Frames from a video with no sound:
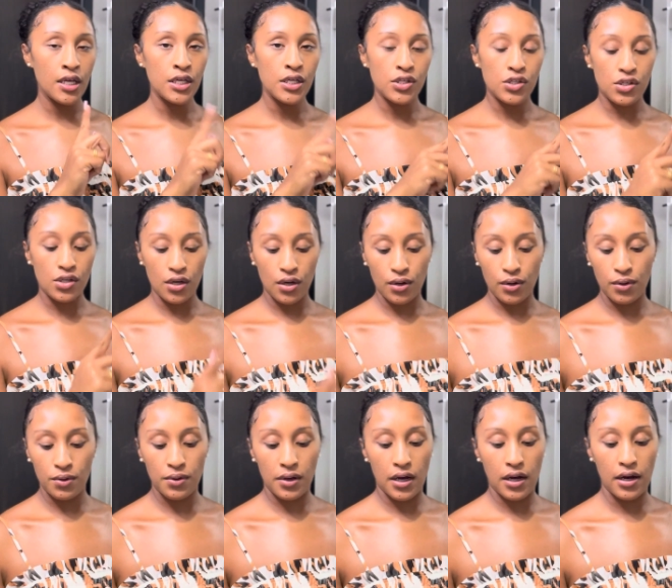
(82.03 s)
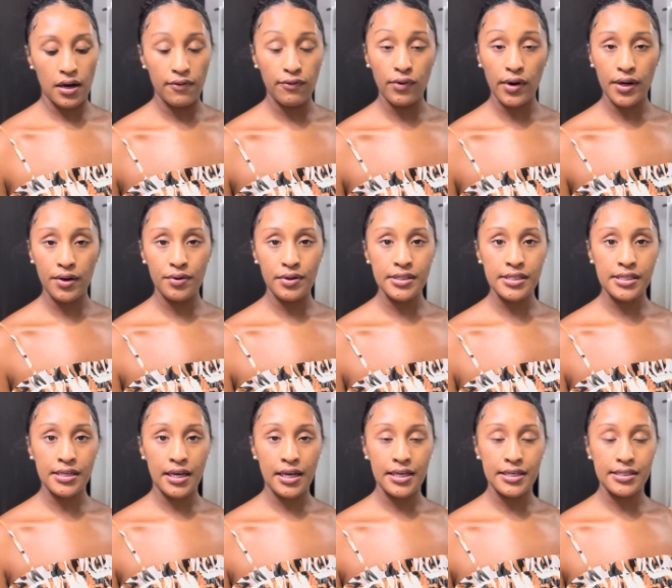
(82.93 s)
So uh, Fragrance
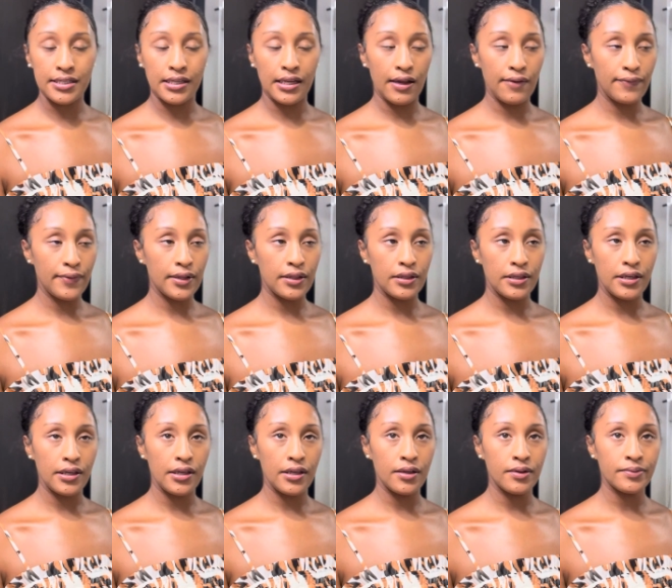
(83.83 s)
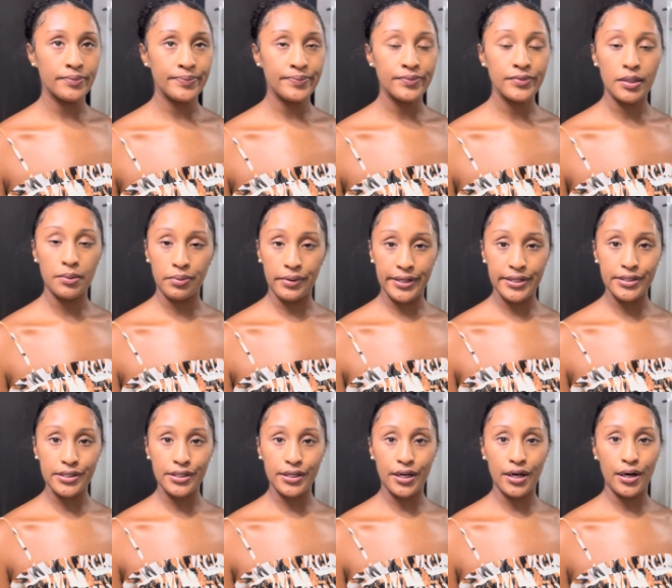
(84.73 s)
Net is definitely the place
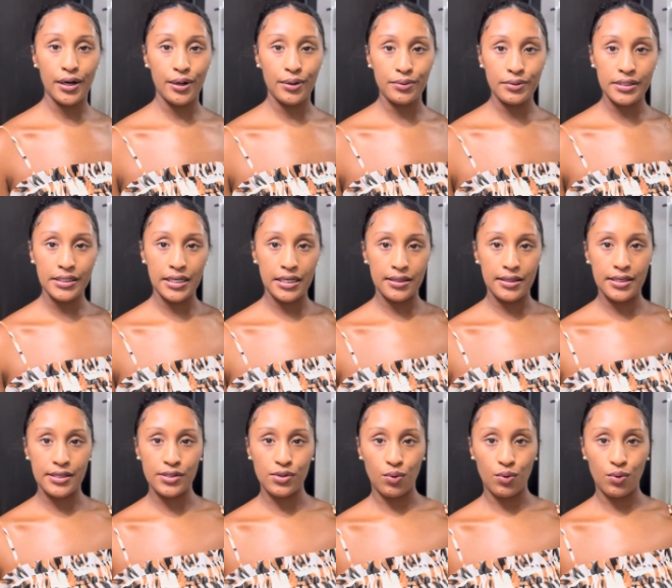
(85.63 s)
to go to get this.